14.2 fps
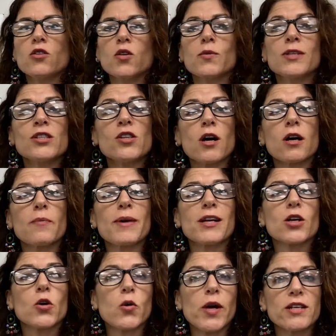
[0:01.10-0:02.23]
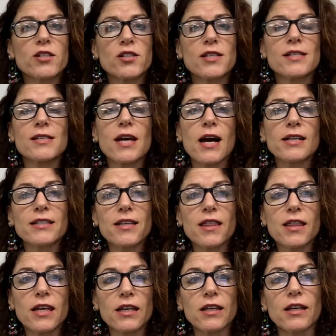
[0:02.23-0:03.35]
So I want to talk about equations as a guide to
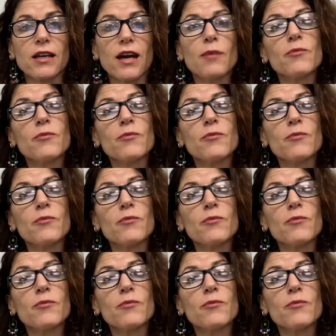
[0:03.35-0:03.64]
thinking.